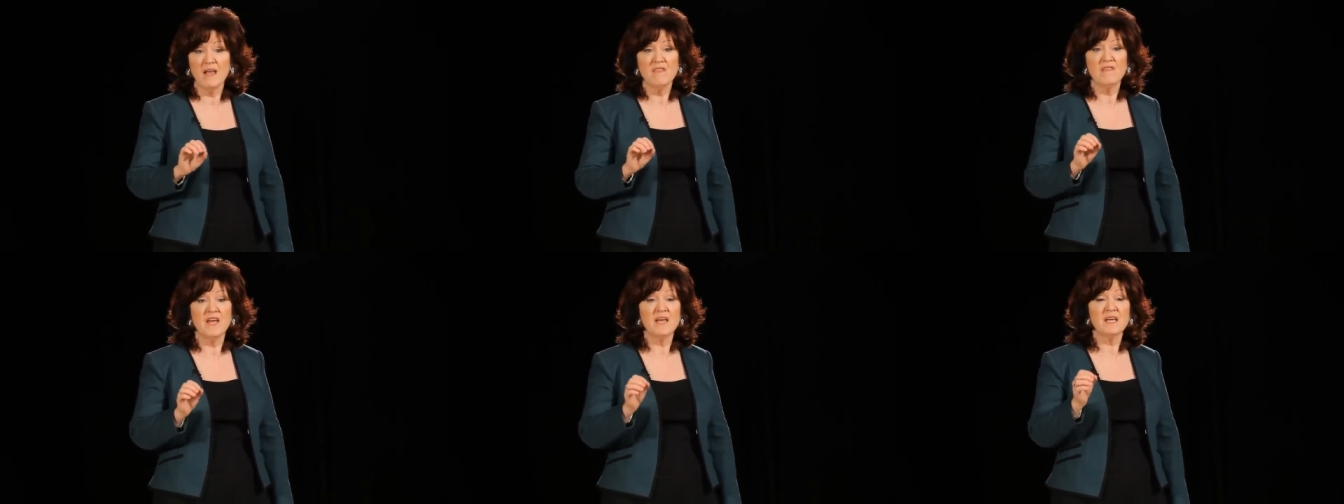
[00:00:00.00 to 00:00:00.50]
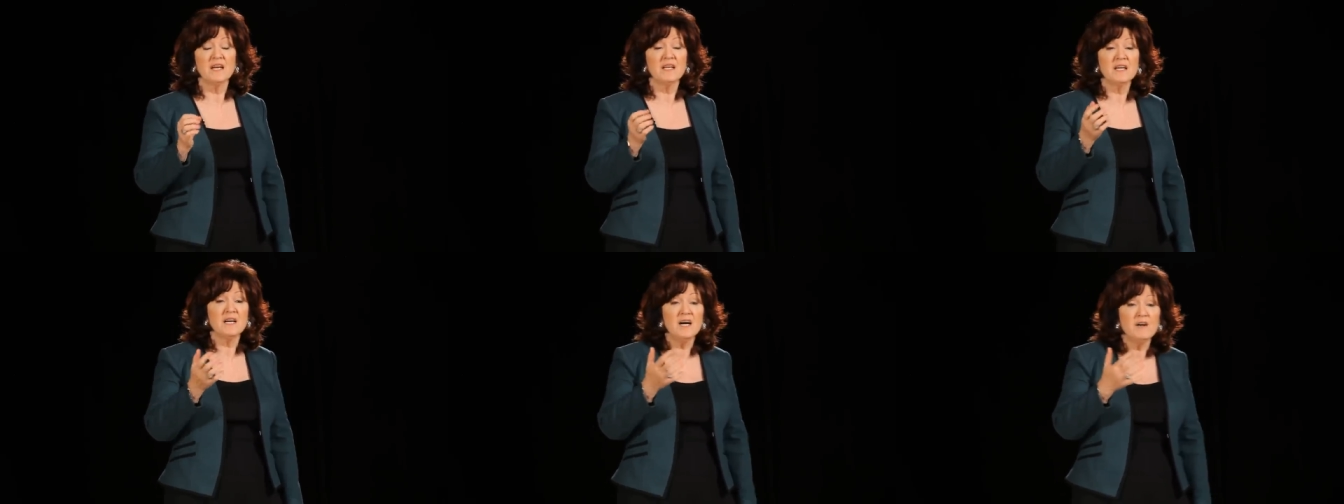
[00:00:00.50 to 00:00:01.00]
they can
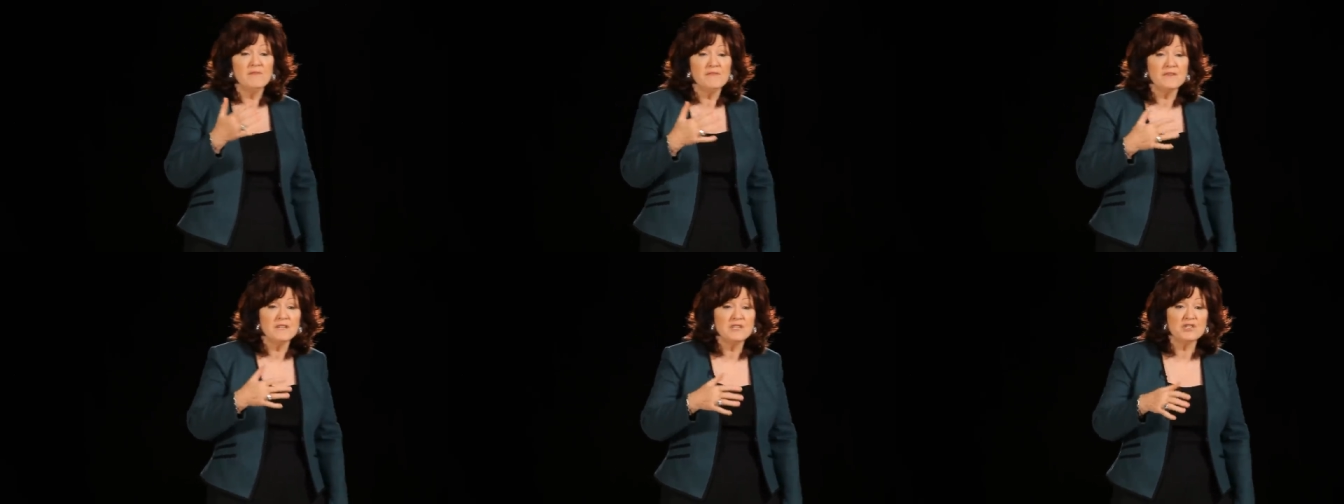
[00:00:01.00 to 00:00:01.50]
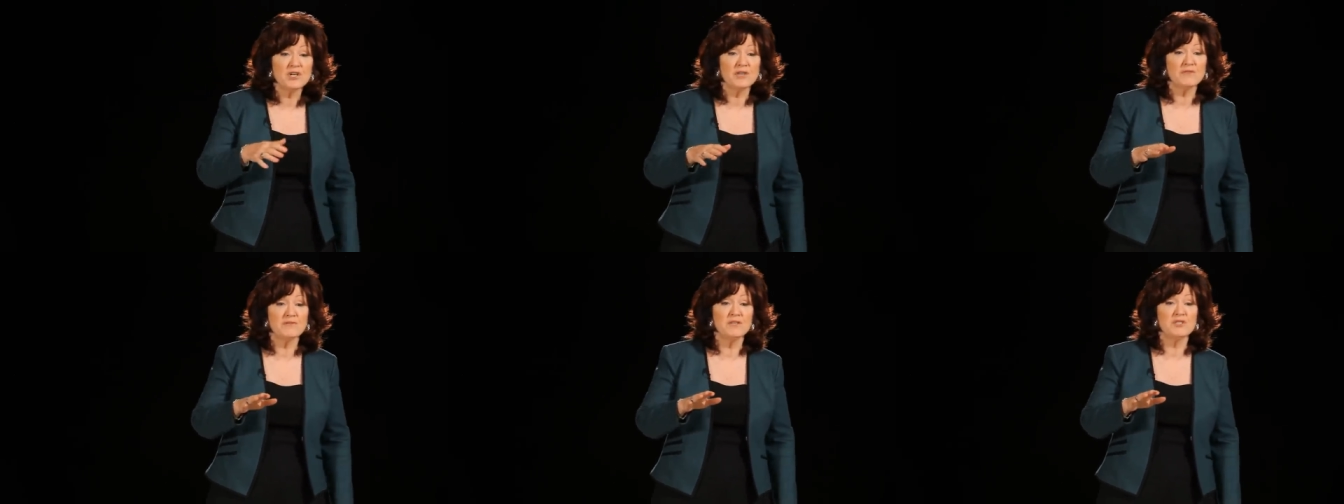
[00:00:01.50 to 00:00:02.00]
comfort each
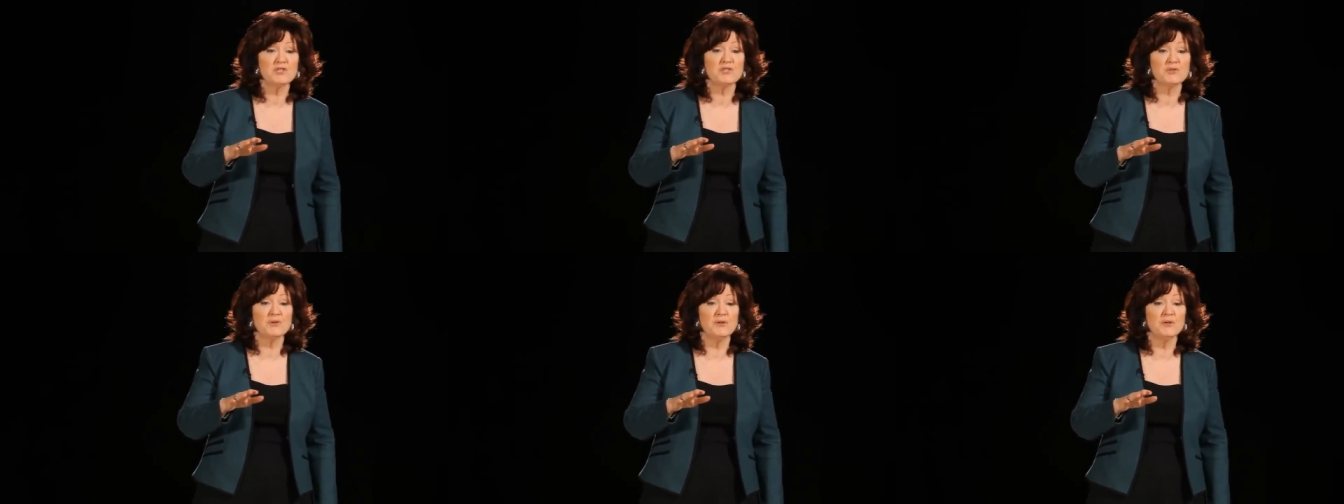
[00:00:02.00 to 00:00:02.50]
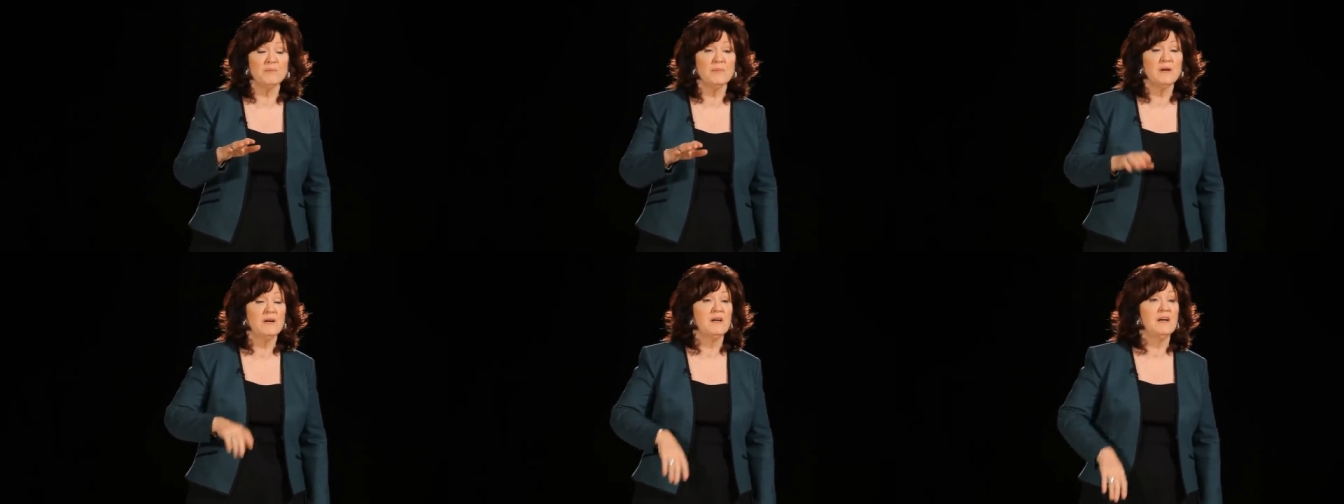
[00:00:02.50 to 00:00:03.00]
other in the storm
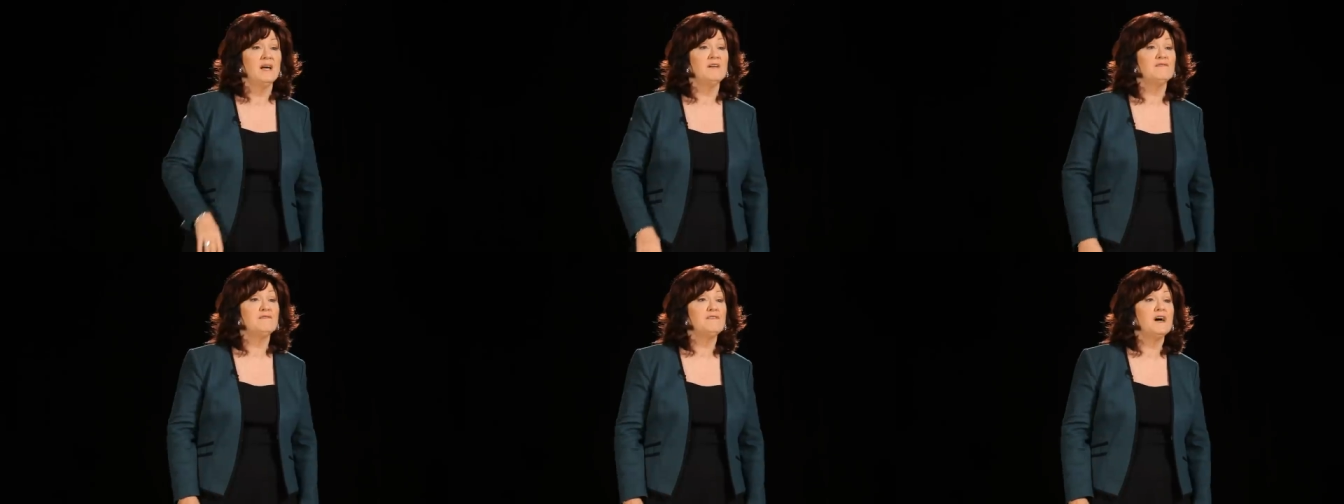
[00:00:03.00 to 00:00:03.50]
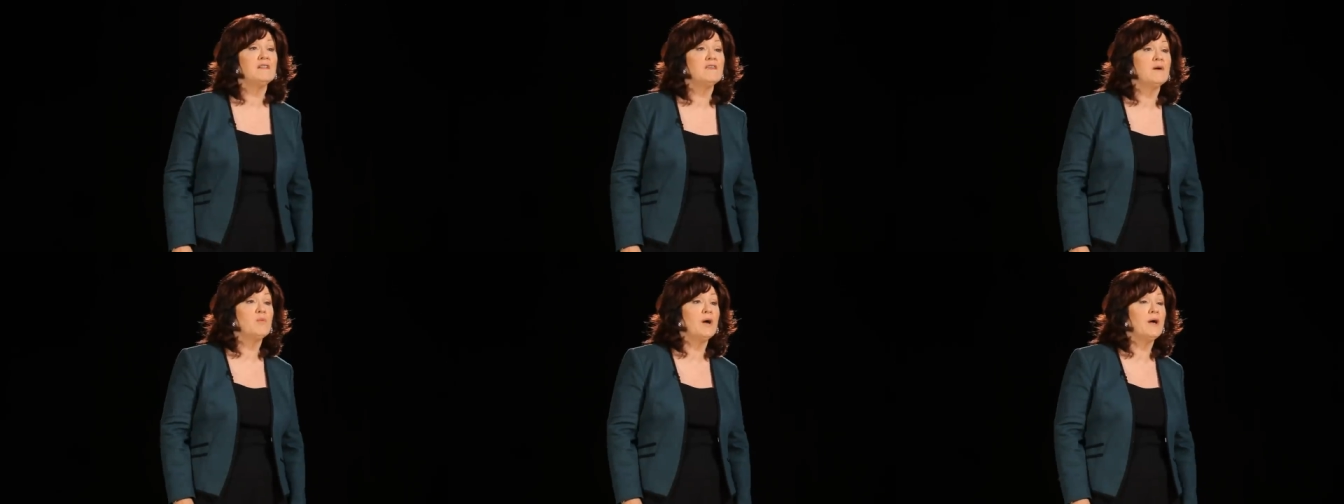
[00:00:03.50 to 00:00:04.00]
and find
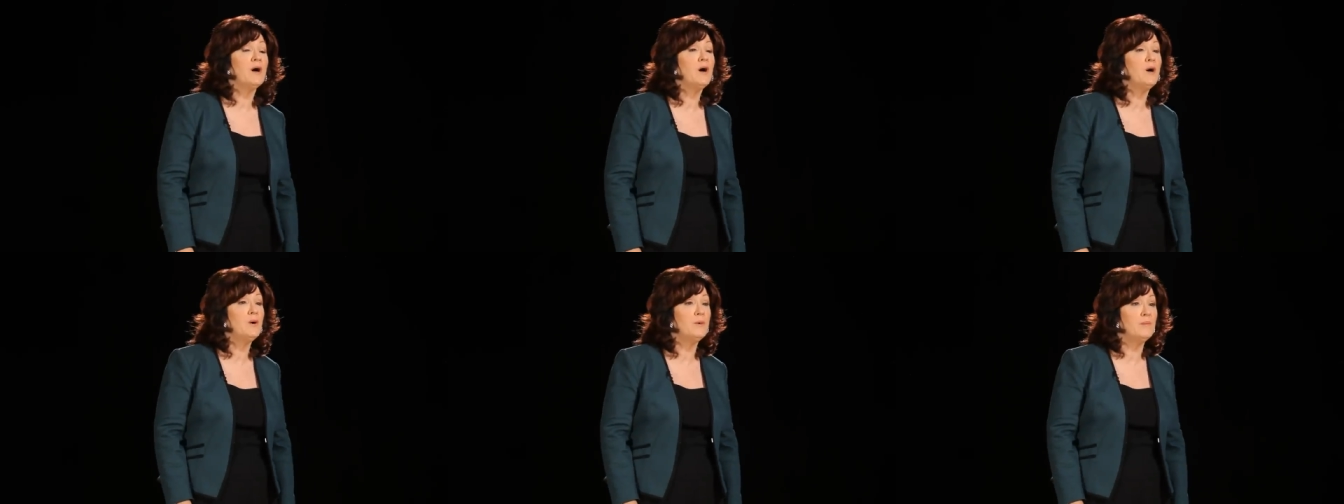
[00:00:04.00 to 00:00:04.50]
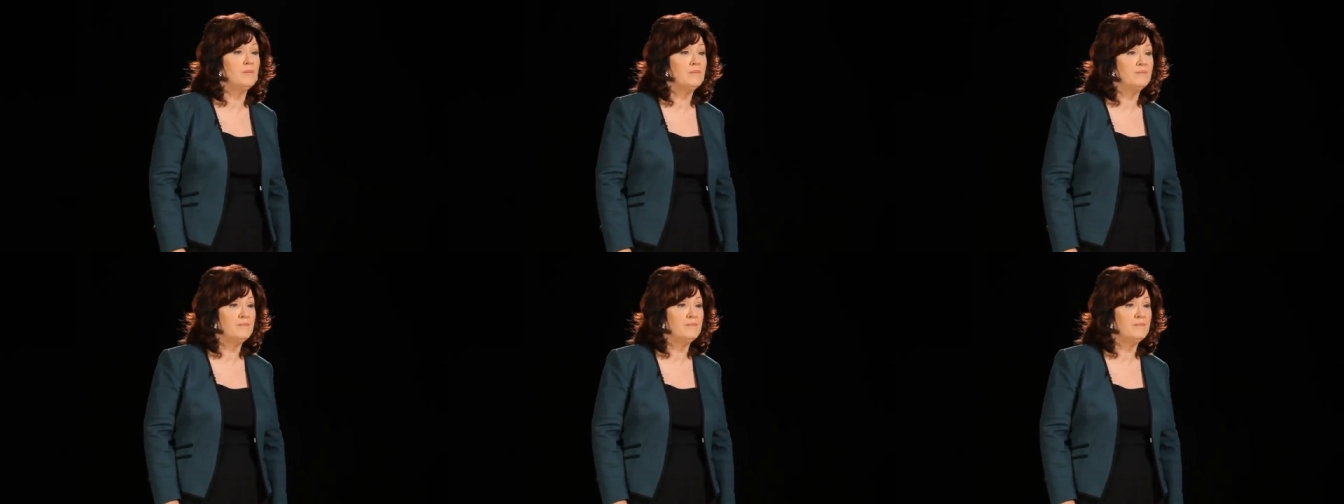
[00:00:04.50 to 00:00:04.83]
their way home.